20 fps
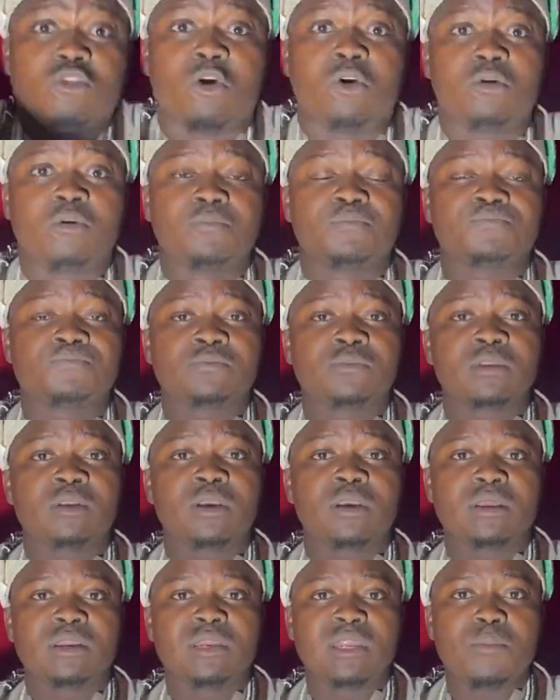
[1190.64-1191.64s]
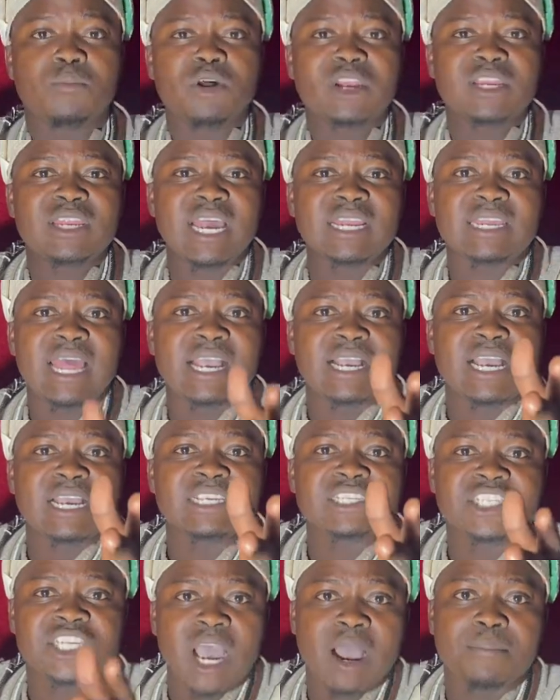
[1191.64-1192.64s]
now, the money that I
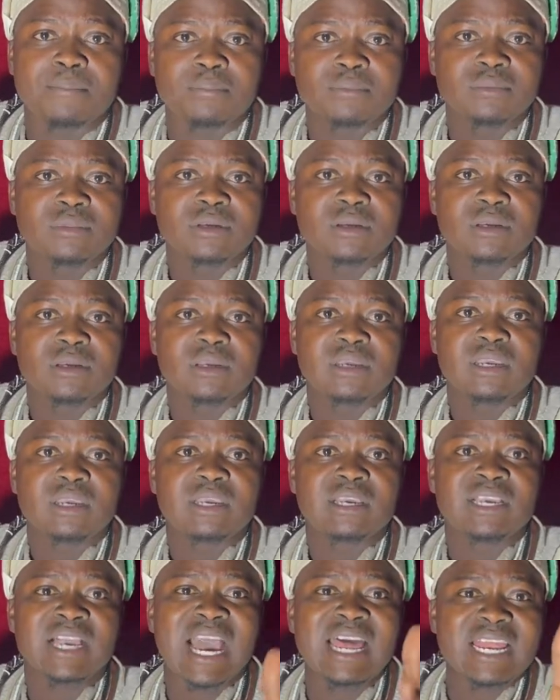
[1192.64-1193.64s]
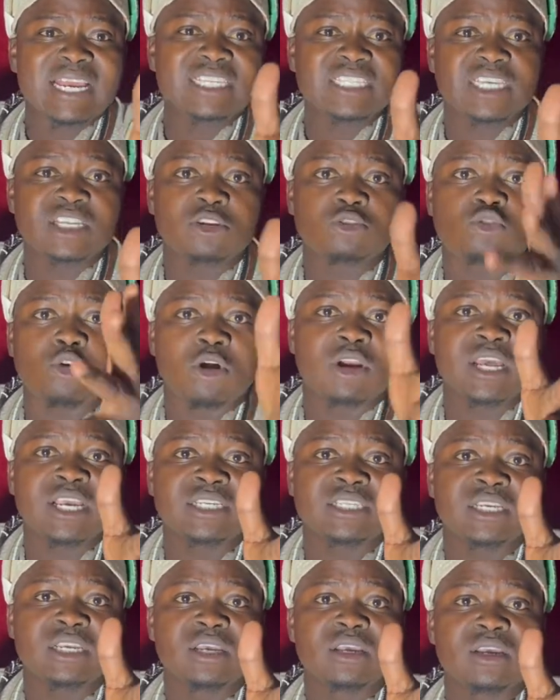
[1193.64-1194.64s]
can charm, Ghana City
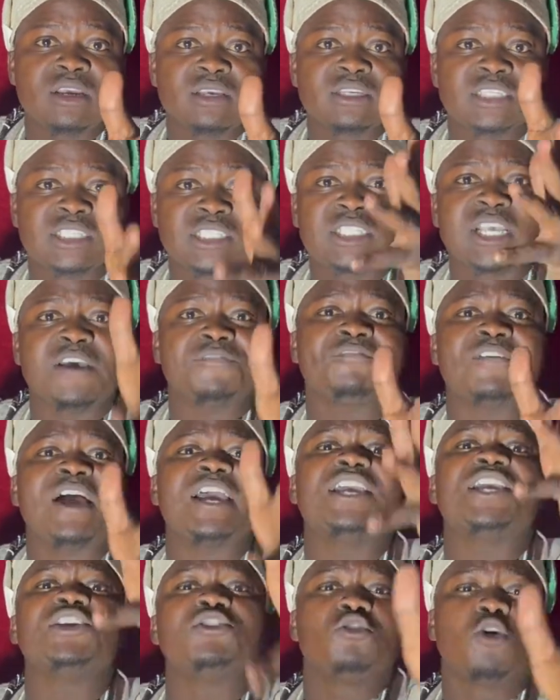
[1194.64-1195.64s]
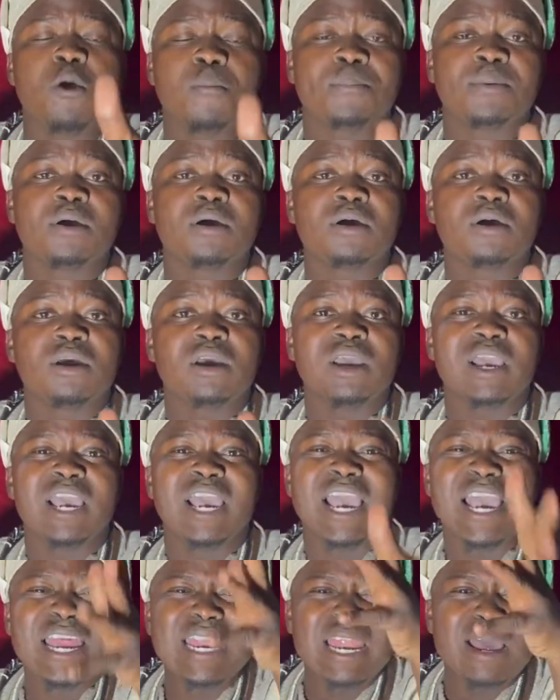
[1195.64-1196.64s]
dollars, safer Europe,
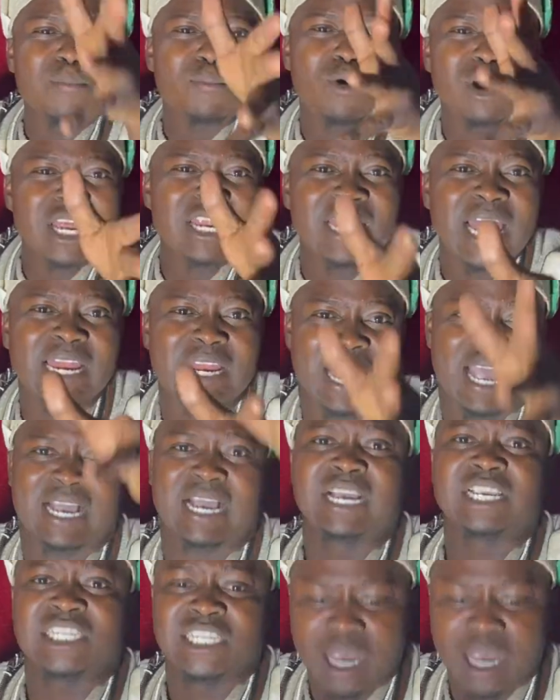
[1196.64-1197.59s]
any money that I can